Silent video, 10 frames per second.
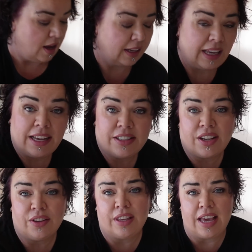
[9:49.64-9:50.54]
Okay,
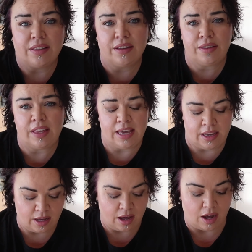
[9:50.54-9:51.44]
so the other
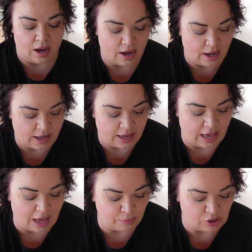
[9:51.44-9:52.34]
thing
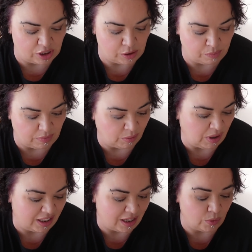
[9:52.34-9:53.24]
I
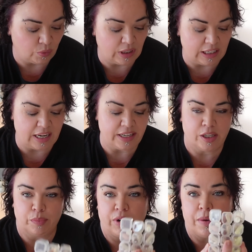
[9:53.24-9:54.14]
don't really need
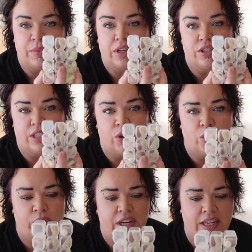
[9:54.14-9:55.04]
to prep because they're
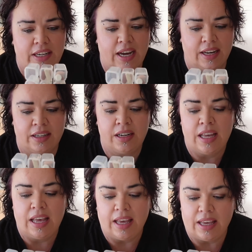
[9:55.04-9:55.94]
already done,
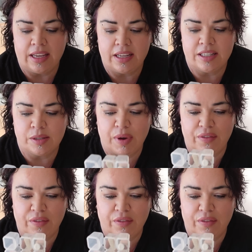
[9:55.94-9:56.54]
is my